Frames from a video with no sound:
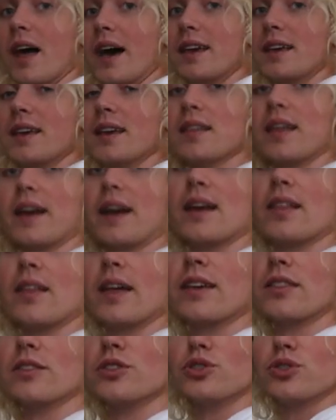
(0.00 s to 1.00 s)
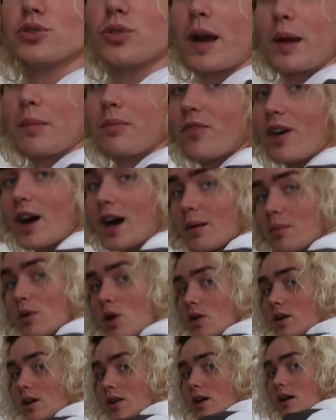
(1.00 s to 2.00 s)
like it. Like I like the stripe vibe
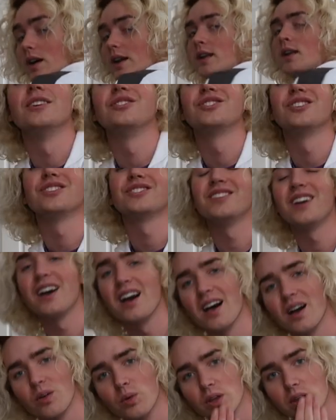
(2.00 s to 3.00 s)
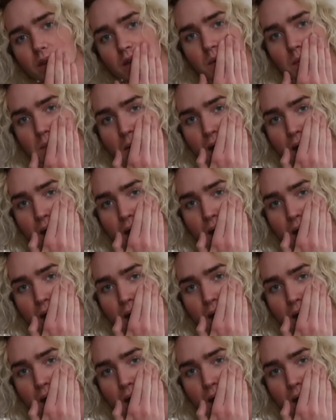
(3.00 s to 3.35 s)
going on. It's just not really